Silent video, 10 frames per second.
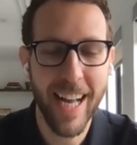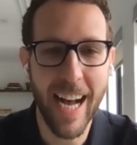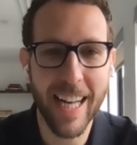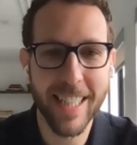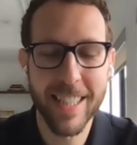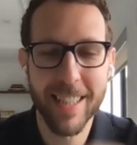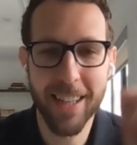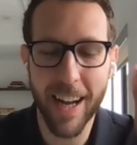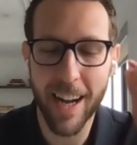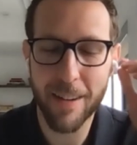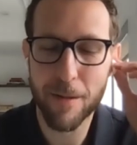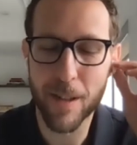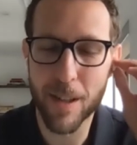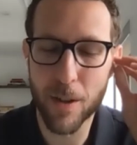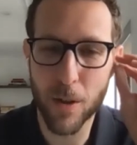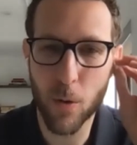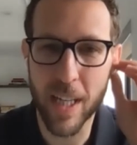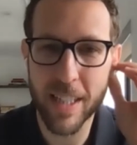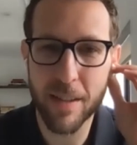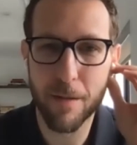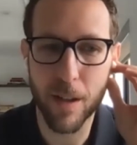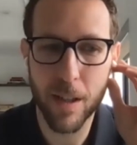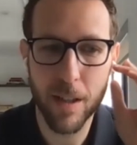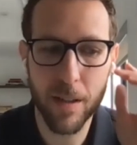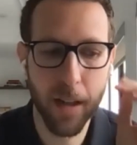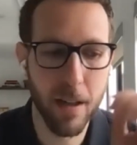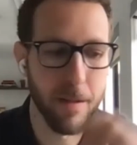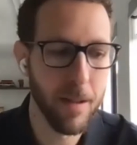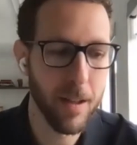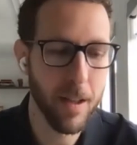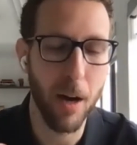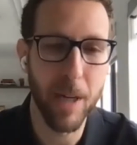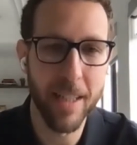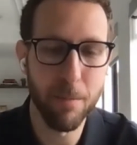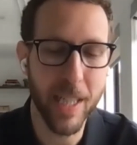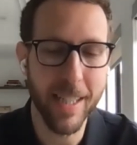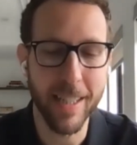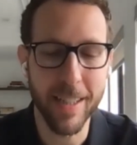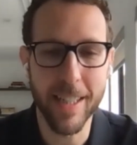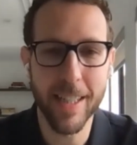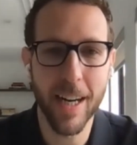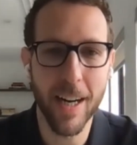asked for a request for a comment, basically,